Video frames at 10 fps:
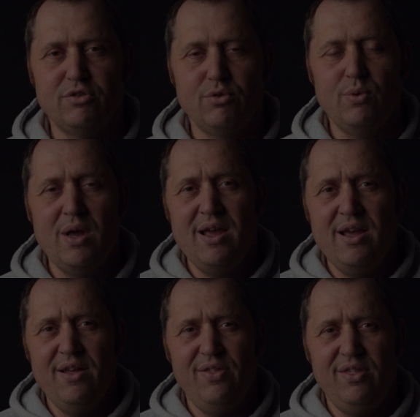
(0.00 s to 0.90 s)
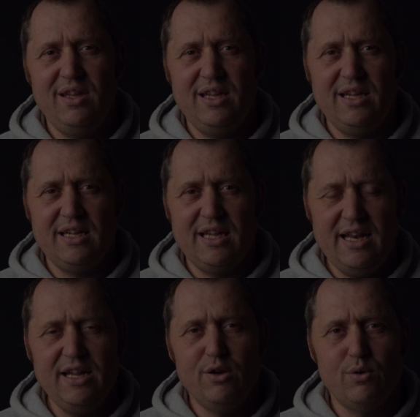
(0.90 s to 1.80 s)
So the
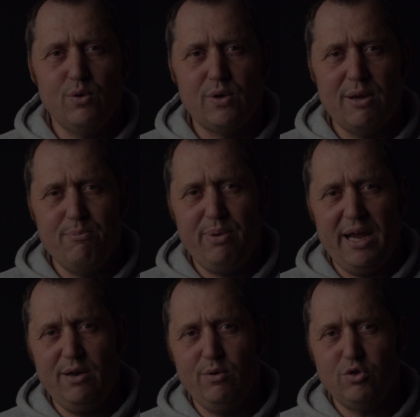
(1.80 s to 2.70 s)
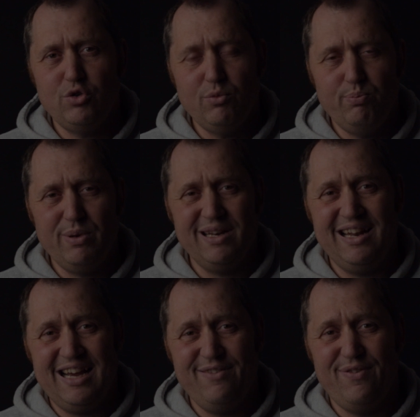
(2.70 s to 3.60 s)
Indiegogo campaign should be
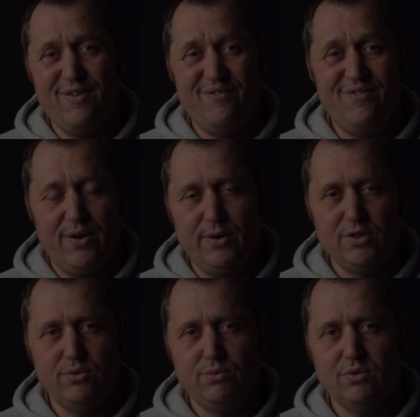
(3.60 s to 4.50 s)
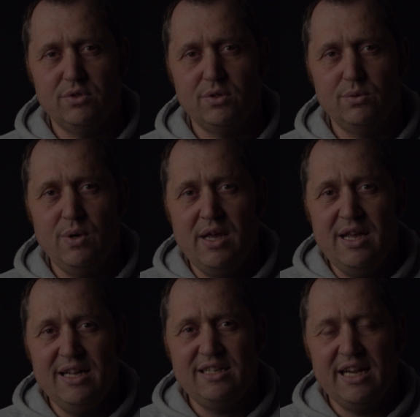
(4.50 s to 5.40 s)
live very soon, so
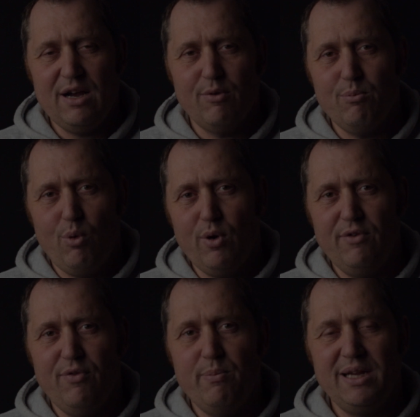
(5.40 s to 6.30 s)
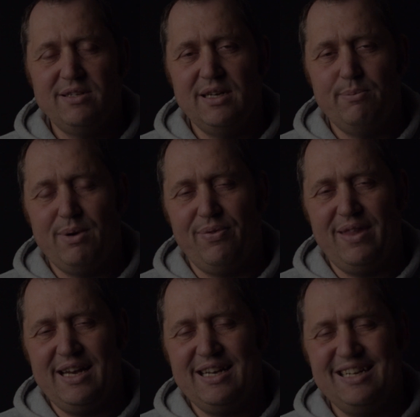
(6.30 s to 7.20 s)
check out more information about
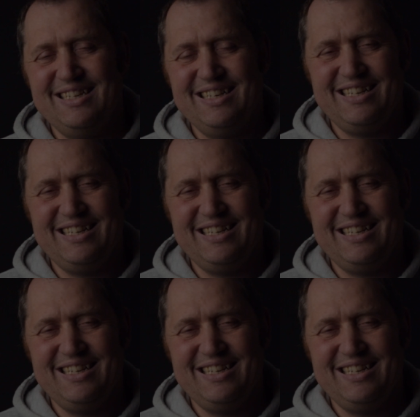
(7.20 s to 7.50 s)
that